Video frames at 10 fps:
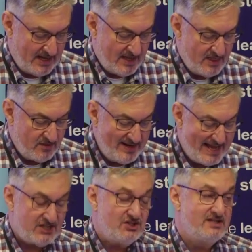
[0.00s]
The
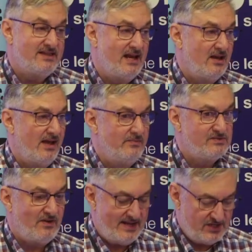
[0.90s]
reaction to that line was
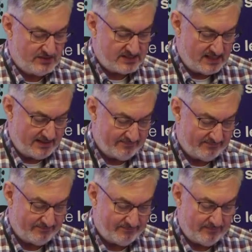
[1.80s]
very interesting.
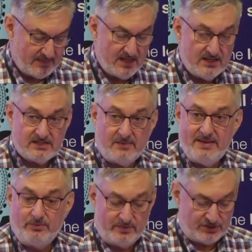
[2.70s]
Some
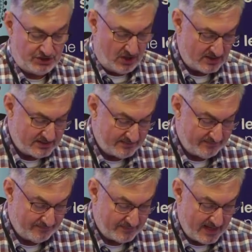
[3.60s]
people were shocked,
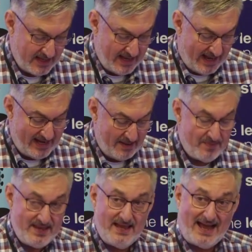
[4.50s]
an
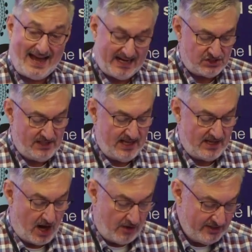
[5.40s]
MP actually
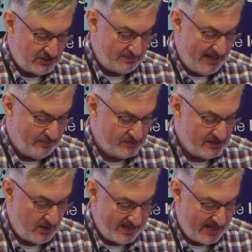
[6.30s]
encouraging people to
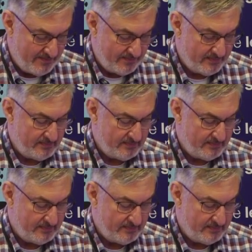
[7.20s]
lobby him.